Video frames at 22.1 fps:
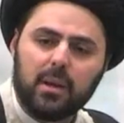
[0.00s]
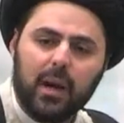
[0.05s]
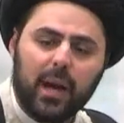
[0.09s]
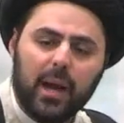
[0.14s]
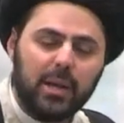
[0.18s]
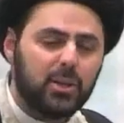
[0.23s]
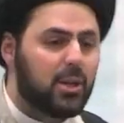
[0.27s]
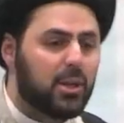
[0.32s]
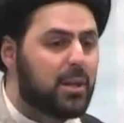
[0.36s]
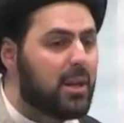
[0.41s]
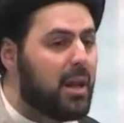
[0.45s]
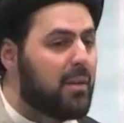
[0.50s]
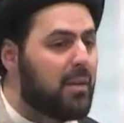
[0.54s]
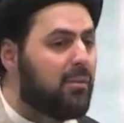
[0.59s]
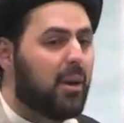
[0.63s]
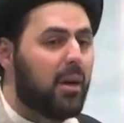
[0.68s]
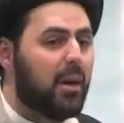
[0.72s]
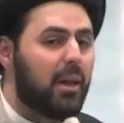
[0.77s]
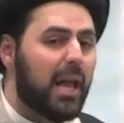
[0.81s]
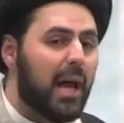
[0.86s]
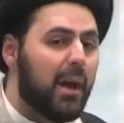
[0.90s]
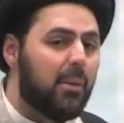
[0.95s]
I should never
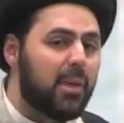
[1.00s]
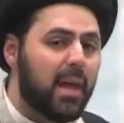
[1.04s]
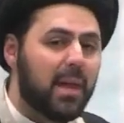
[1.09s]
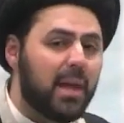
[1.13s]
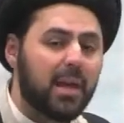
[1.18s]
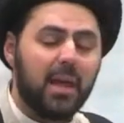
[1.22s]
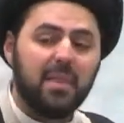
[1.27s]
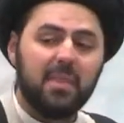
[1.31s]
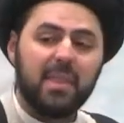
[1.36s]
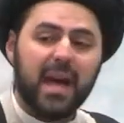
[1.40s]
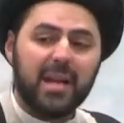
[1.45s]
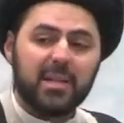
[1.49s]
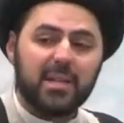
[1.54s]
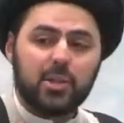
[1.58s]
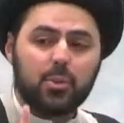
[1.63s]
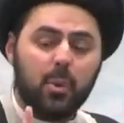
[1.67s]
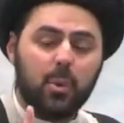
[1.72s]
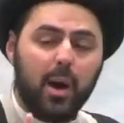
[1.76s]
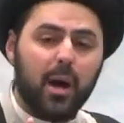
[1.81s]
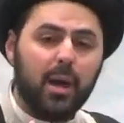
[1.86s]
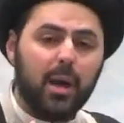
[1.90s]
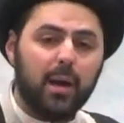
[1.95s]
allow that. And that's
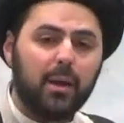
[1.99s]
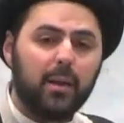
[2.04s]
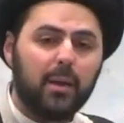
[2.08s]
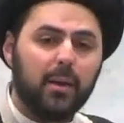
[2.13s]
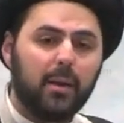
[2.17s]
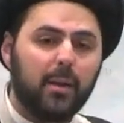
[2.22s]
why